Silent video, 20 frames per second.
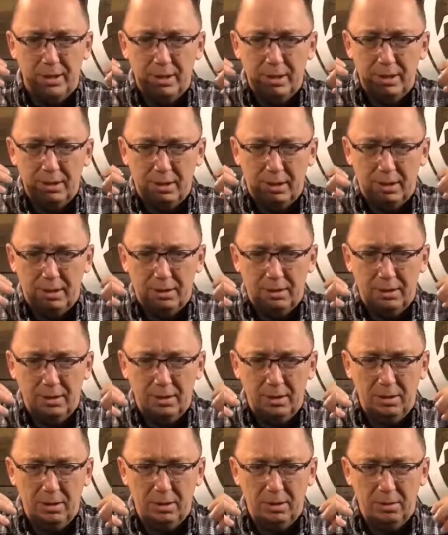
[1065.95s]

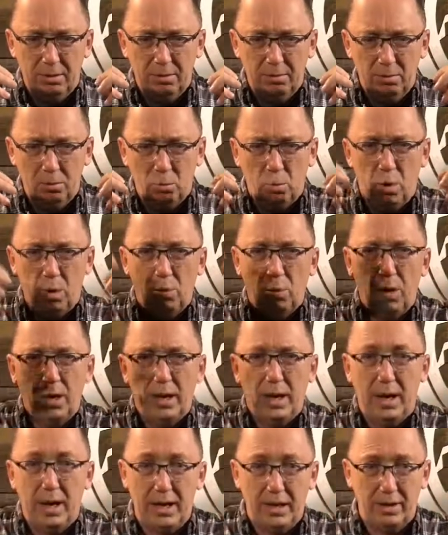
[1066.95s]
what
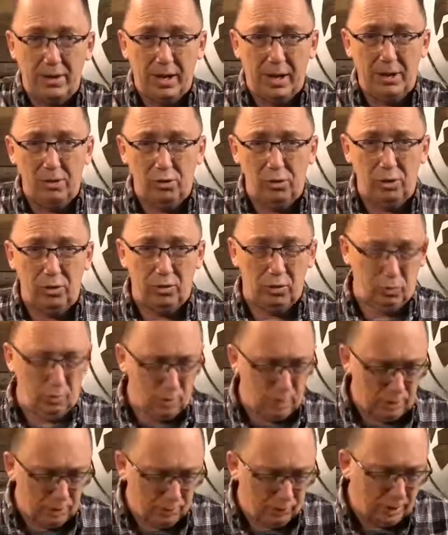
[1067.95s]
kind of guy Jesus
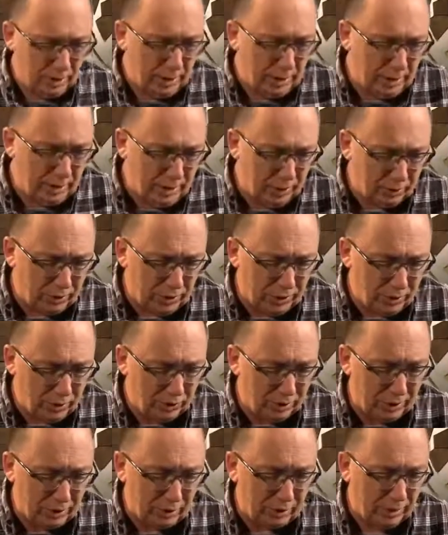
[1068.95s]
was. And here's how he
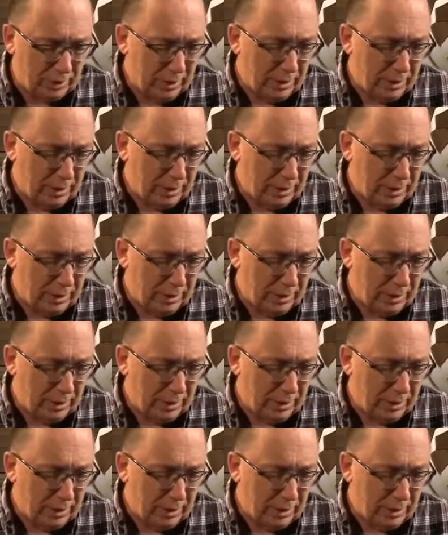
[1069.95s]
says it.